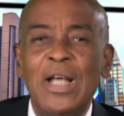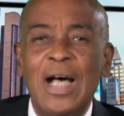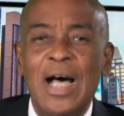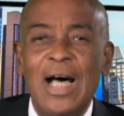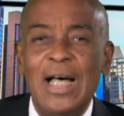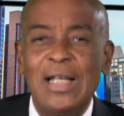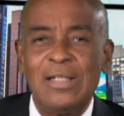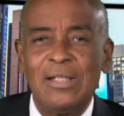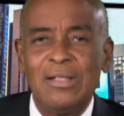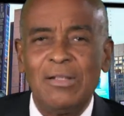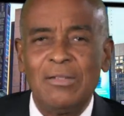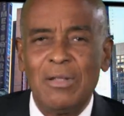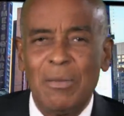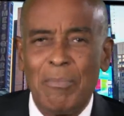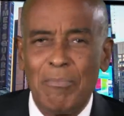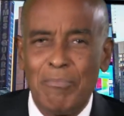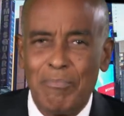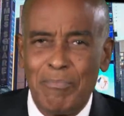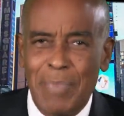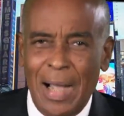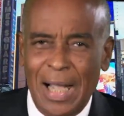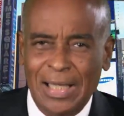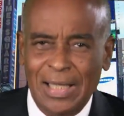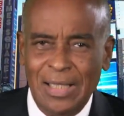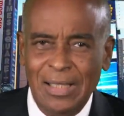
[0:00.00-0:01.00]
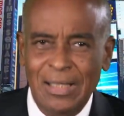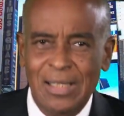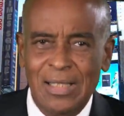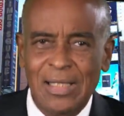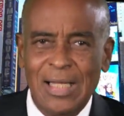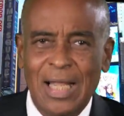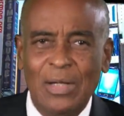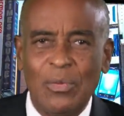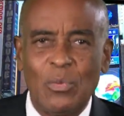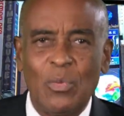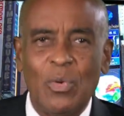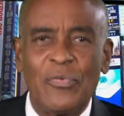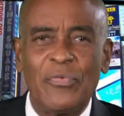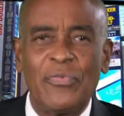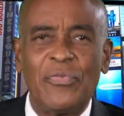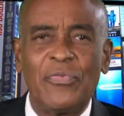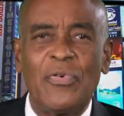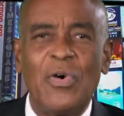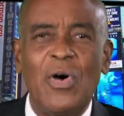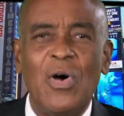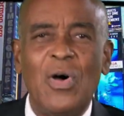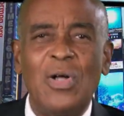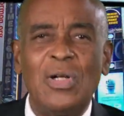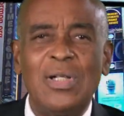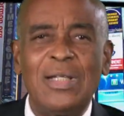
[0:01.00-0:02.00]
as to the battles that were
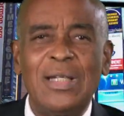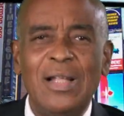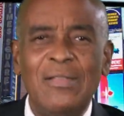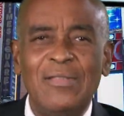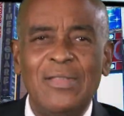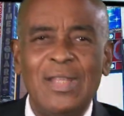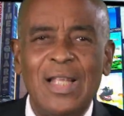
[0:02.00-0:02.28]
fought and the